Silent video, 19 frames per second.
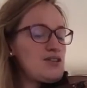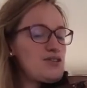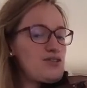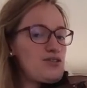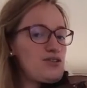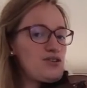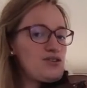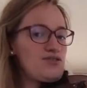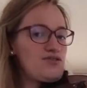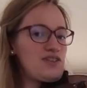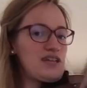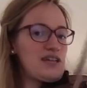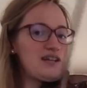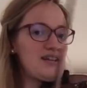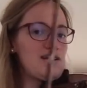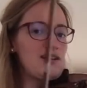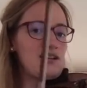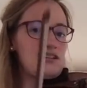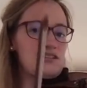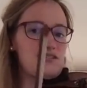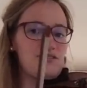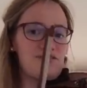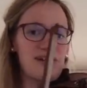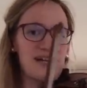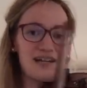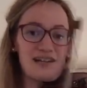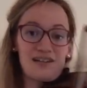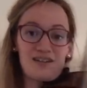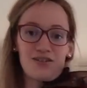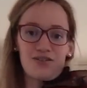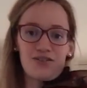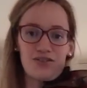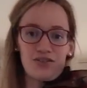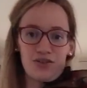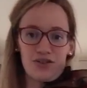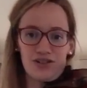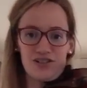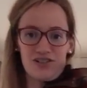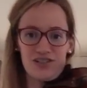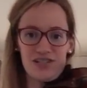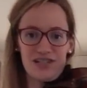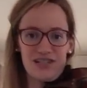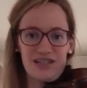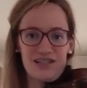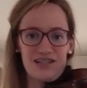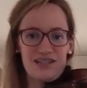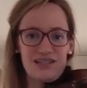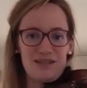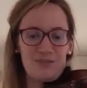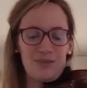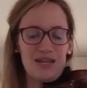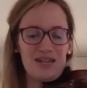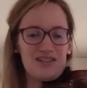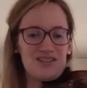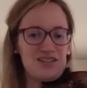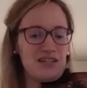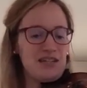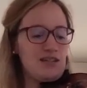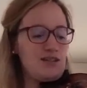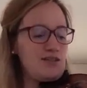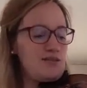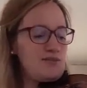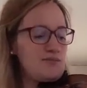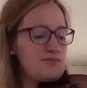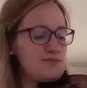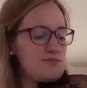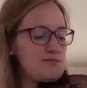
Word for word: Third finger is a regular third in the D major scale.